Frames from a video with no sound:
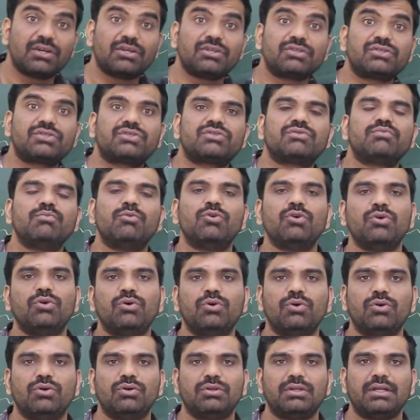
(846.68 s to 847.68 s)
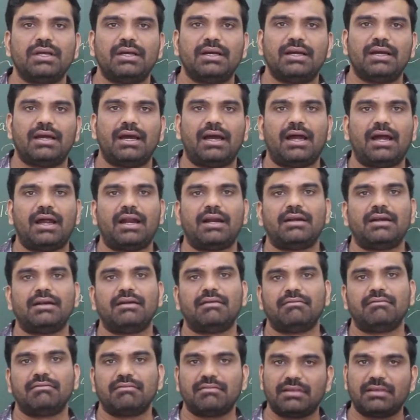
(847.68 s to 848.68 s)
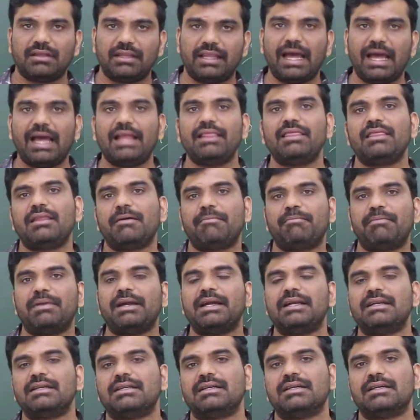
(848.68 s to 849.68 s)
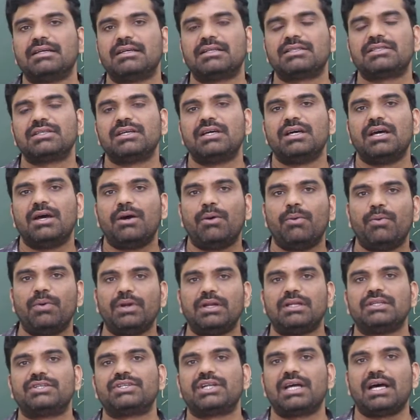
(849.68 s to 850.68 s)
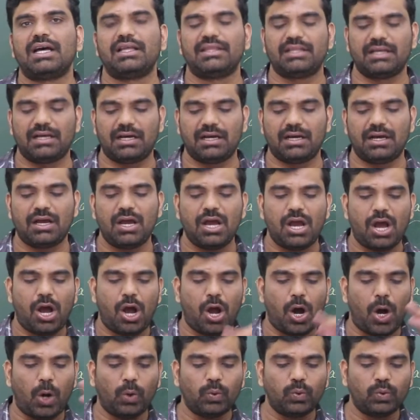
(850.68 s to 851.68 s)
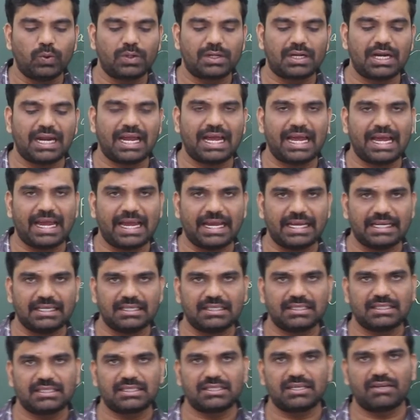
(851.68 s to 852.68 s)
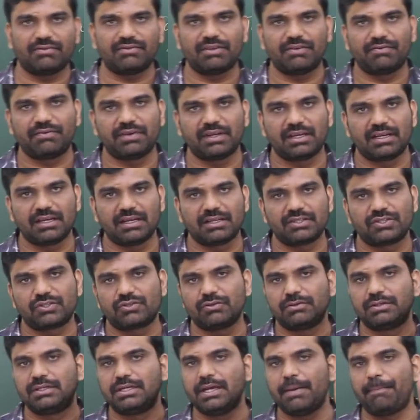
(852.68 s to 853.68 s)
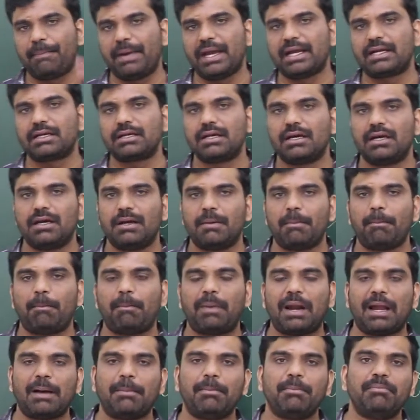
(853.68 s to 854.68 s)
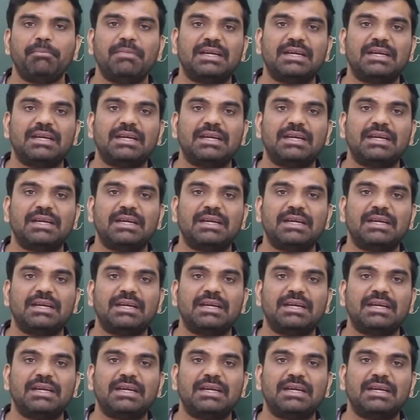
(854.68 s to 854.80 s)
smooth. And then the painters will draw the outlines of the figures to depict plump